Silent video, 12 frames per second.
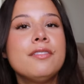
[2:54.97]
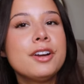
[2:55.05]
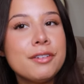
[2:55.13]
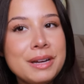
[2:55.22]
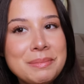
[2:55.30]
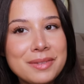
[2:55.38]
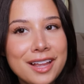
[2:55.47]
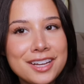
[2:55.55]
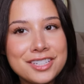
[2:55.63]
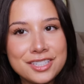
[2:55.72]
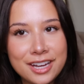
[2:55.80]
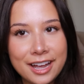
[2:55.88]
For cream
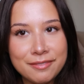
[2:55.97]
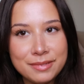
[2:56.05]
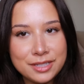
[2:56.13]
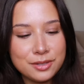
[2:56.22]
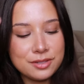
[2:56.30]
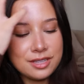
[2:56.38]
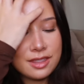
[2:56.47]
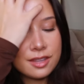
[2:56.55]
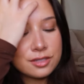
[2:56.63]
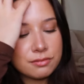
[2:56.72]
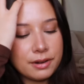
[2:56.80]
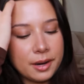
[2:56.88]
blush, I've been using
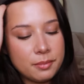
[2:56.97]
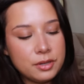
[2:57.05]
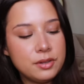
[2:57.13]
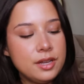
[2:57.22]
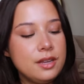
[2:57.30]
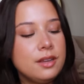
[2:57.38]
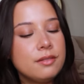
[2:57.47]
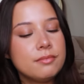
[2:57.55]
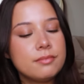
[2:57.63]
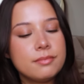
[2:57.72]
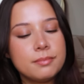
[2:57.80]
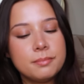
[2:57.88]
this Rare Beauty,
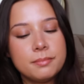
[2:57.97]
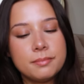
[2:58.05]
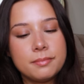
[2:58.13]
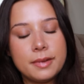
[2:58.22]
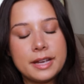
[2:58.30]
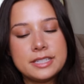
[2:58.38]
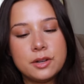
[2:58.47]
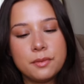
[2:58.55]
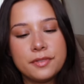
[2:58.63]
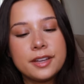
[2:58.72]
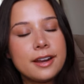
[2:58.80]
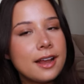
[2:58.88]
I
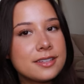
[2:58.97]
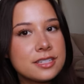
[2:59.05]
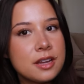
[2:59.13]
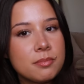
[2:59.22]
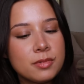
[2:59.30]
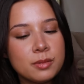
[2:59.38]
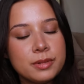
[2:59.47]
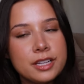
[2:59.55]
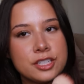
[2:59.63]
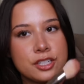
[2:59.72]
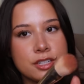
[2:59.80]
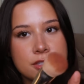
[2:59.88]
don't think it has a number, but
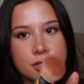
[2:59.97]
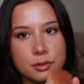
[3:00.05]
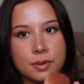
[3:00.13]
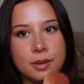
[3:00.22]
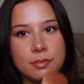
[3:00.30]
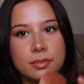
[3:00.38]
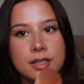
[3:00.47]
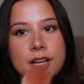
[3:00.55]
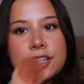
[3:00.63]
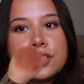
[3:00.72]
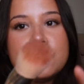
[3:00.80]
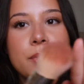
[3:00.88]
it's just the cream
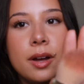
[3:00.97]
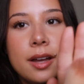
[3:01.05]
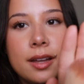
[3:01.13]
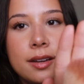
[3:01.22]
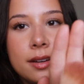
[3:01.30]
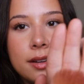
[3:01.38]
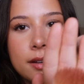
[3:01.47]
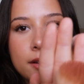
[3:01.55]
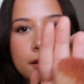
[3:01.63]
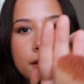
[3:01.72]
blush one.